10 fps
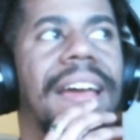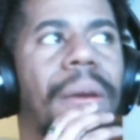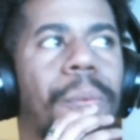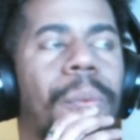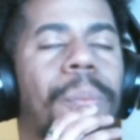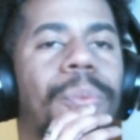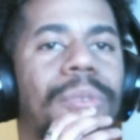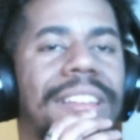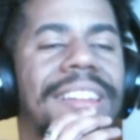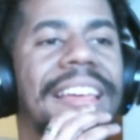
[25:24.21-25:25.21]
I'm
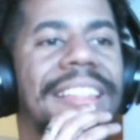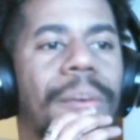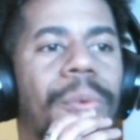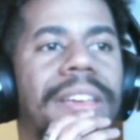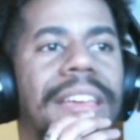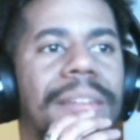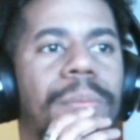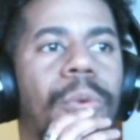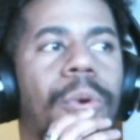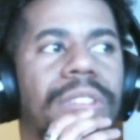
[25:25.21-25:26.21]
really like that we're getting
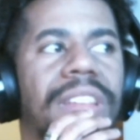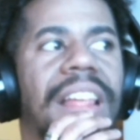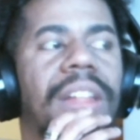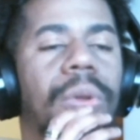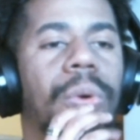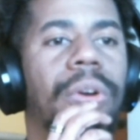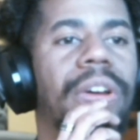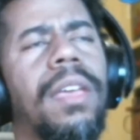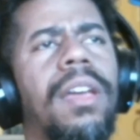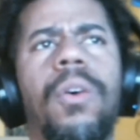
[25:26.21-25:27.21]
more into that
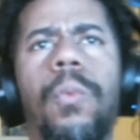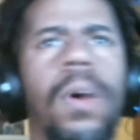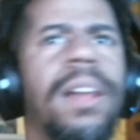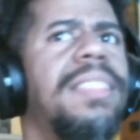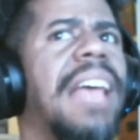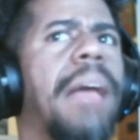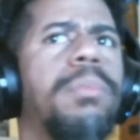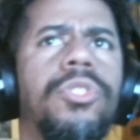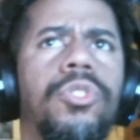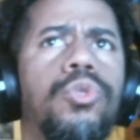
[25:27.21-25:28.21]
lore. One thing I'm
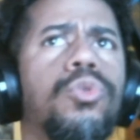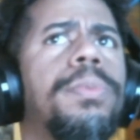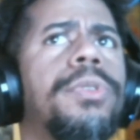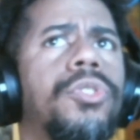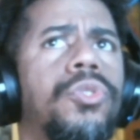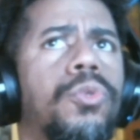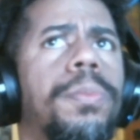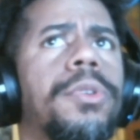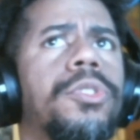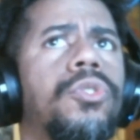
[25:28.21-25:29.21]
super,
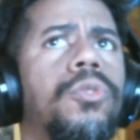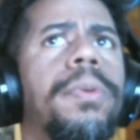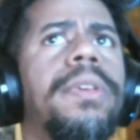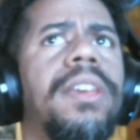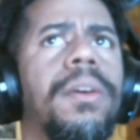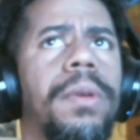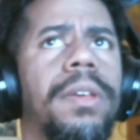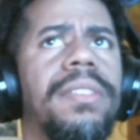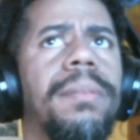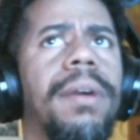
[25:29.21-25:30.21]
super, super
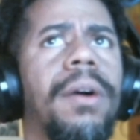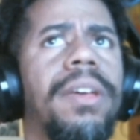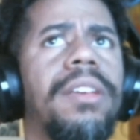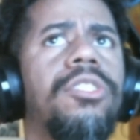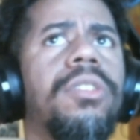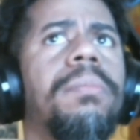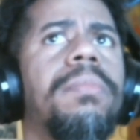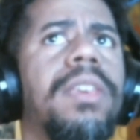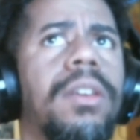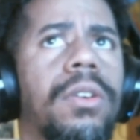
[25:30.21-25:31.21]
curious about is
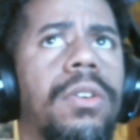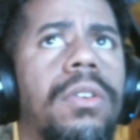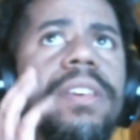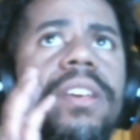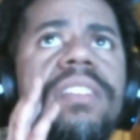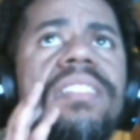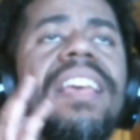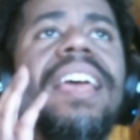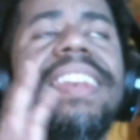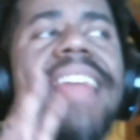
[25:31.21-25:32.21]
Ymir. Because
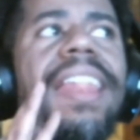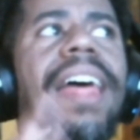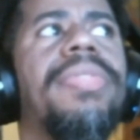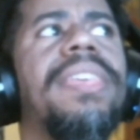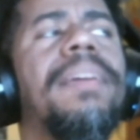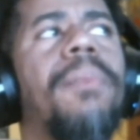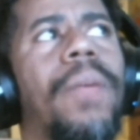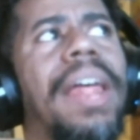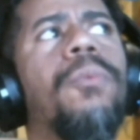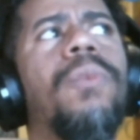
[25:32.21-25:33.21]
now that I think
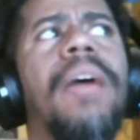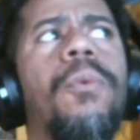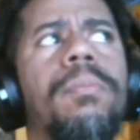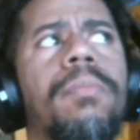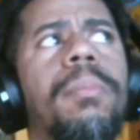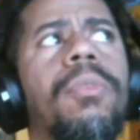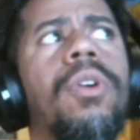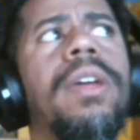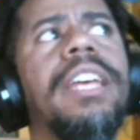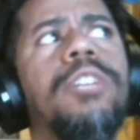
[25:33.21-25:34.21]
about it, when I remember,
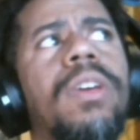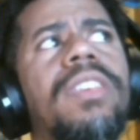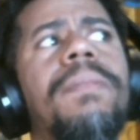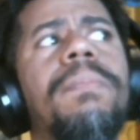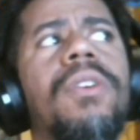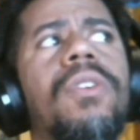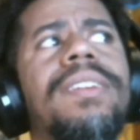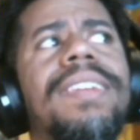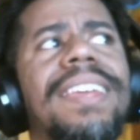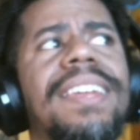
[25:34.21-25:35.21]
that's right, Ymir
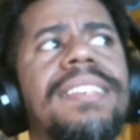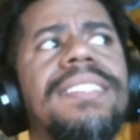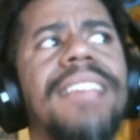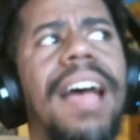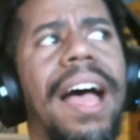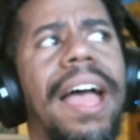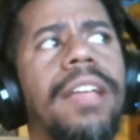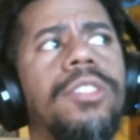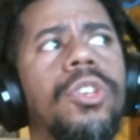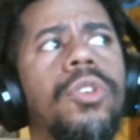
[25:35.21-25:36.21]
did decide
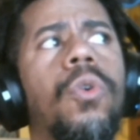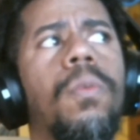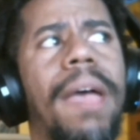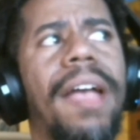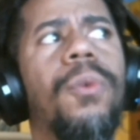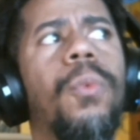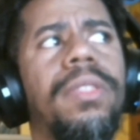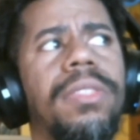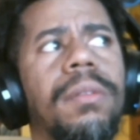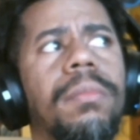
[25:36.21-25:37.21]
to go back
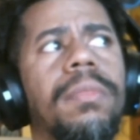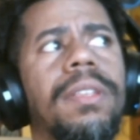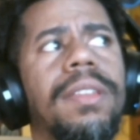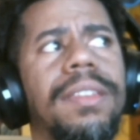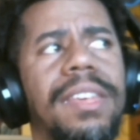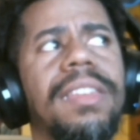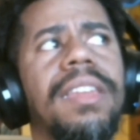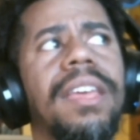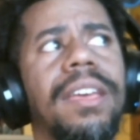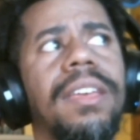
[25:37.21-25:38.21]
with them, didn't
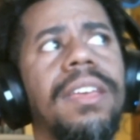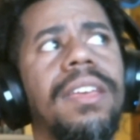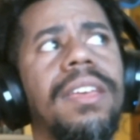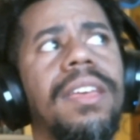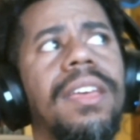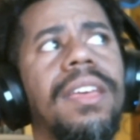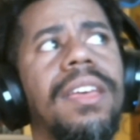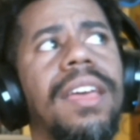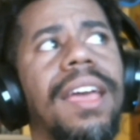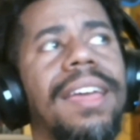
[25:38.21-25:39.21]
they?
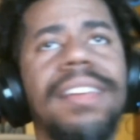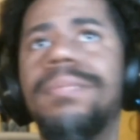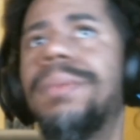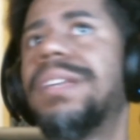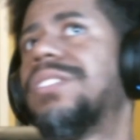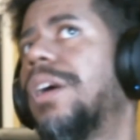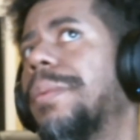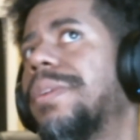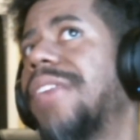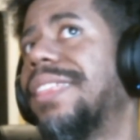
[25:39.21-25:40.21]
And that's messed
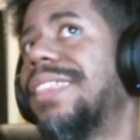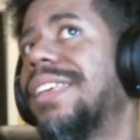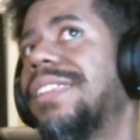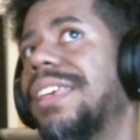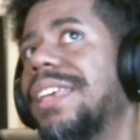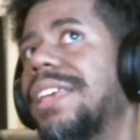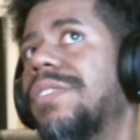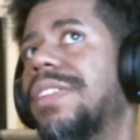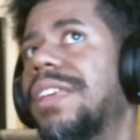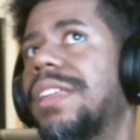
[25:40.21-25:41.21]
up, because I think they
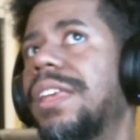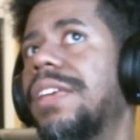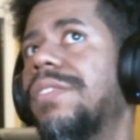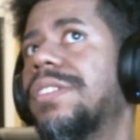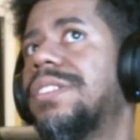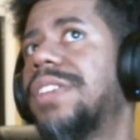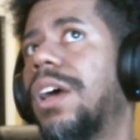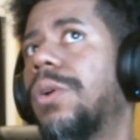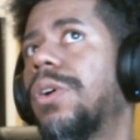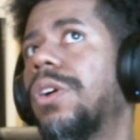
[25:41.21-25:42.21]
even, didn't they even
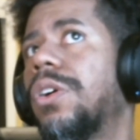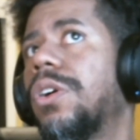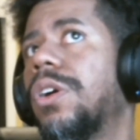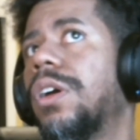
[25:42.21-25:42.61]
tell her?